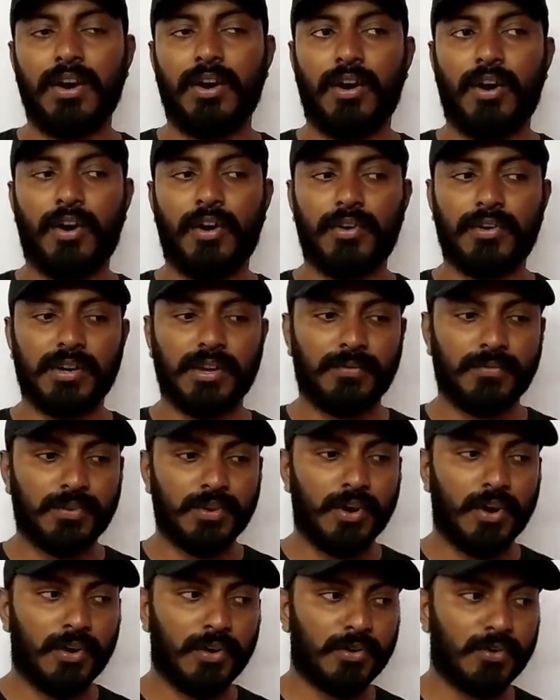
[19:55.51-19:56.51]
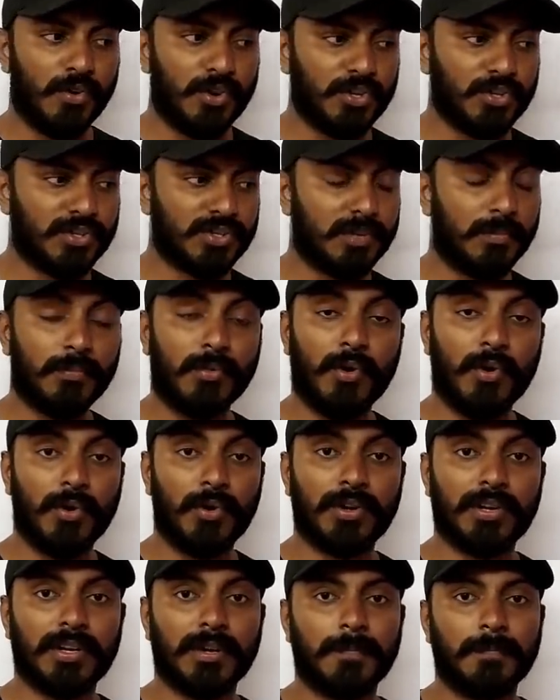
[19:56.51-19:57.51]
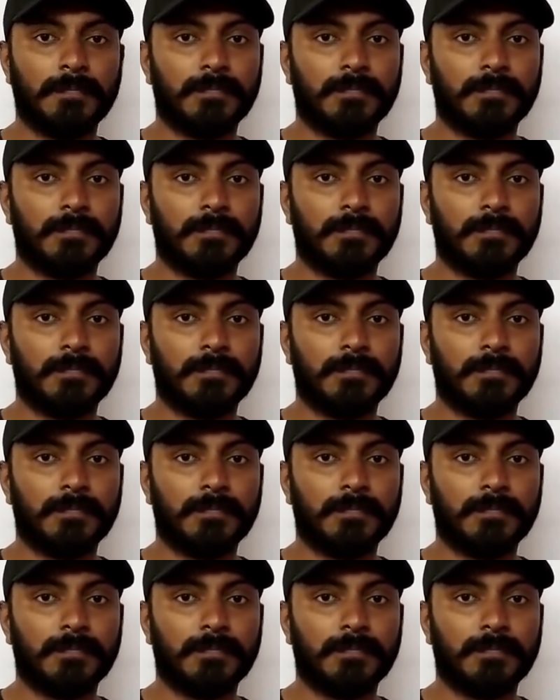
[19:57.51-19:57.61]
or if you are going to support